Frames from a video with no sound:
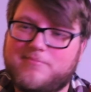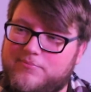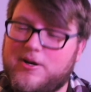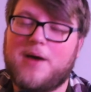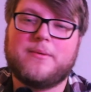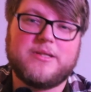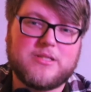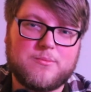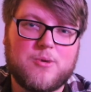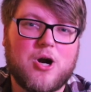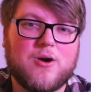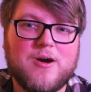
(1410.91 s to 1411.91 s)
probably
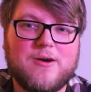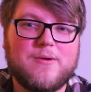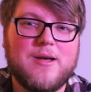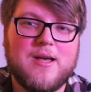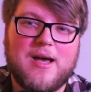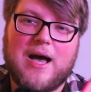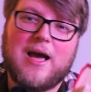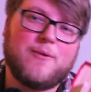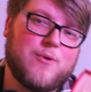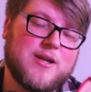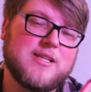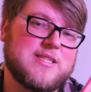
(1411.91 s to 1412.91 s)
tomorrow. I
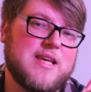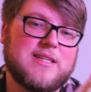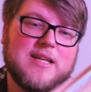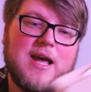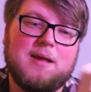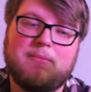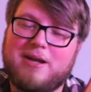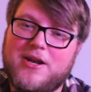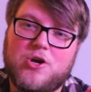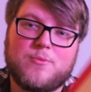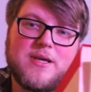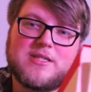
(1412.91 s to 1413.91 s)
want to say tonight, but I
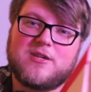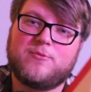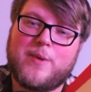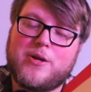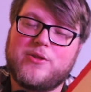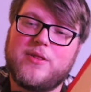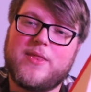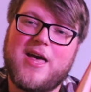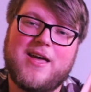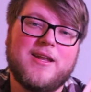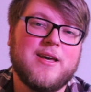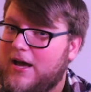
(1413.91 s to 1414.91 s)
know myself better than
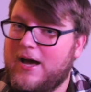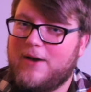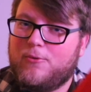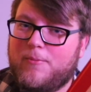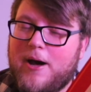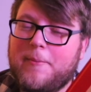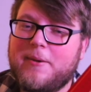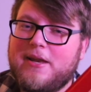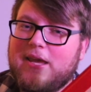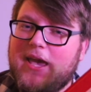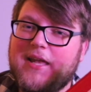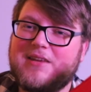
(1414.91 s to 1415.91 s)
that. I will pop
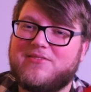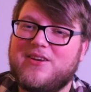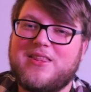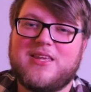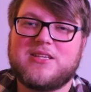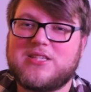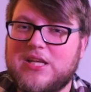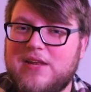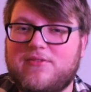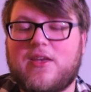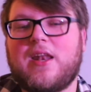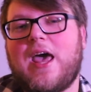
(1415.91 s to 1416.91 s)
in again if anything
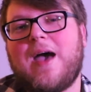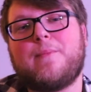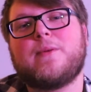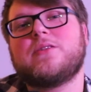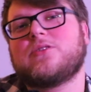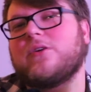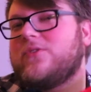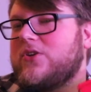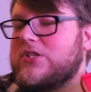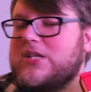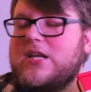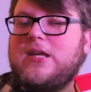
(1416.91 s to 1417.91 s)
significant happens or if
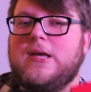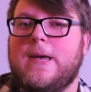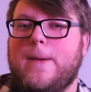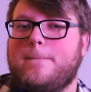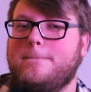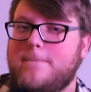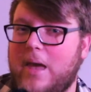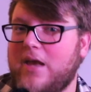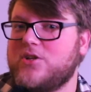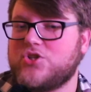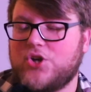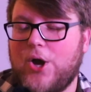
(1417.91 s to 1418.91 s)
there's any
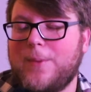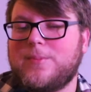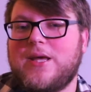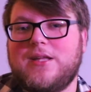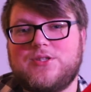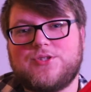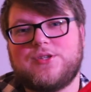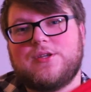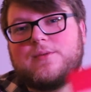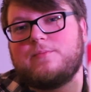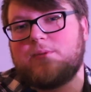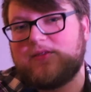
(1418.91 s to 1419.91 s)
major updates.
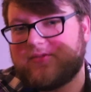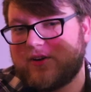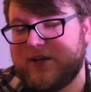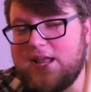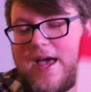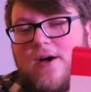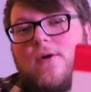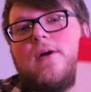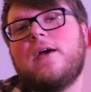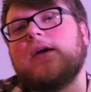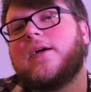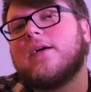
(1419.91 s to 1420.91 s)
But for now,
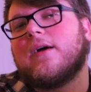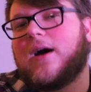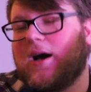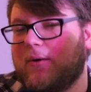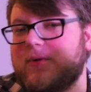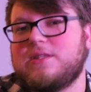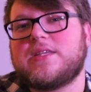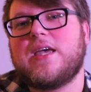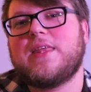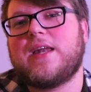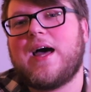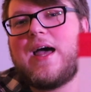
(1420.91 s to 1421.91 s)
I would
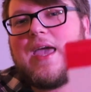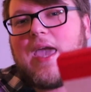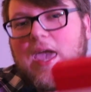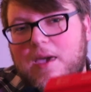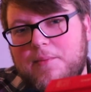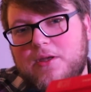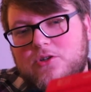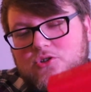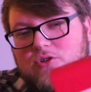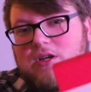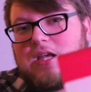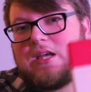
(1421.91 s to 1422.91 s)
say that I am
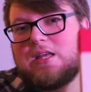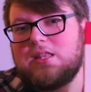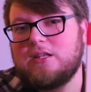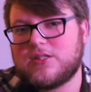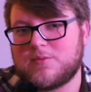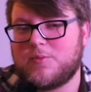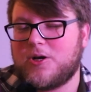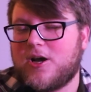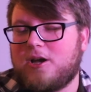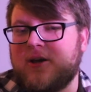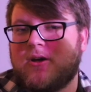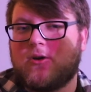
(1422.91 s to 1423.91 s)
enjoying this
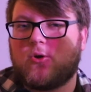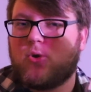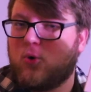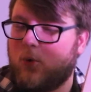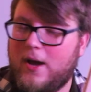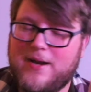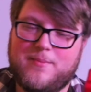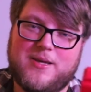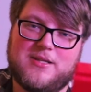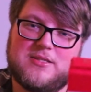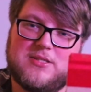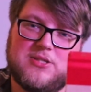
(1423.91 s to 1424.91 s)
book quite a
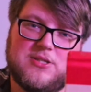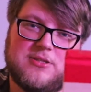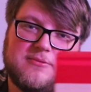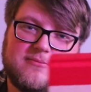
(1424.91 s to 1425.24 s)
bit.